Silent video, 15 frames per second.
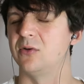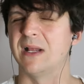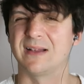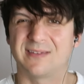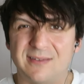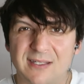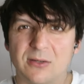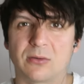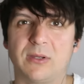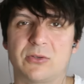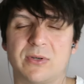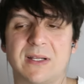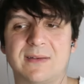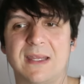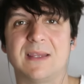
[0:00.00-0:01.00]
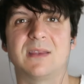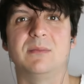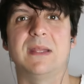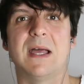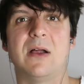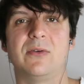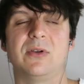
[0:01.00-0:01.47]
You're not secretly trying to take
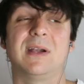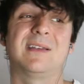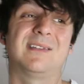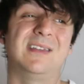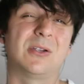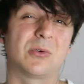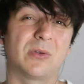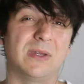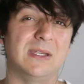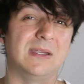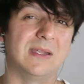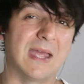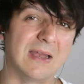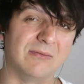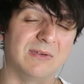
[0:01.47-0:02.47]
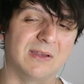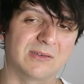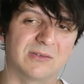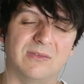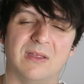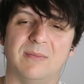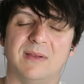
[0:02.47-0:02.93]
them down. You're not secretly
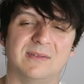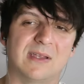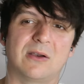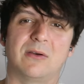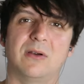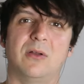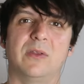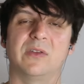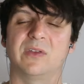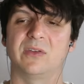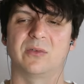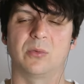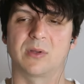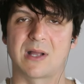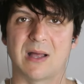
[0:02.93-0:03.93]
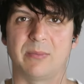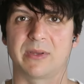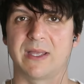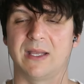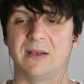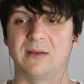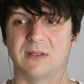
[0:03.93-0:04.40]
envious of them, etc. All these things that will
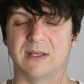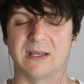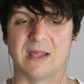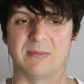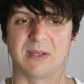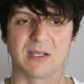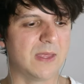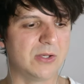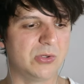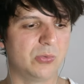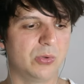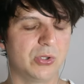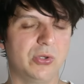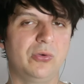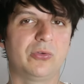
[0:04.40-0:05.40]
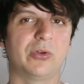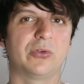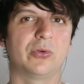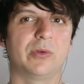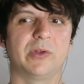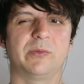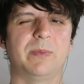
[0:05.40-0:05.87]
complicate the dynamic. Then you will use the
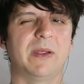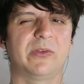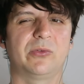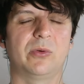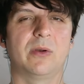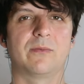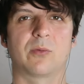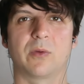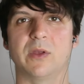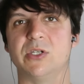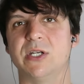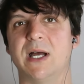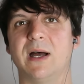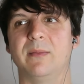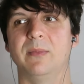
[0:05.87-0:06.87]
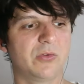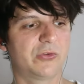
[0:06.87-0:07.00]
tool that's best suited for the job.